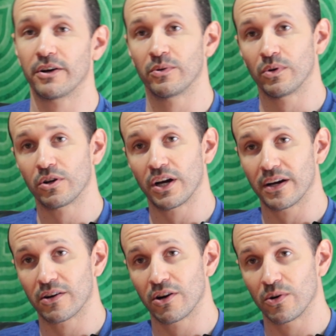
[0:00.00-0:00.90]
partner will
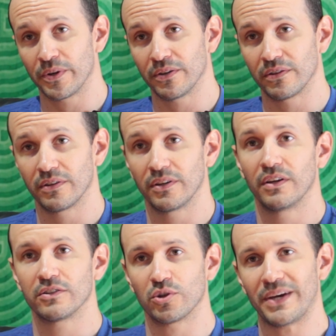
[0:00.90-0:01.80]
cartwheel. So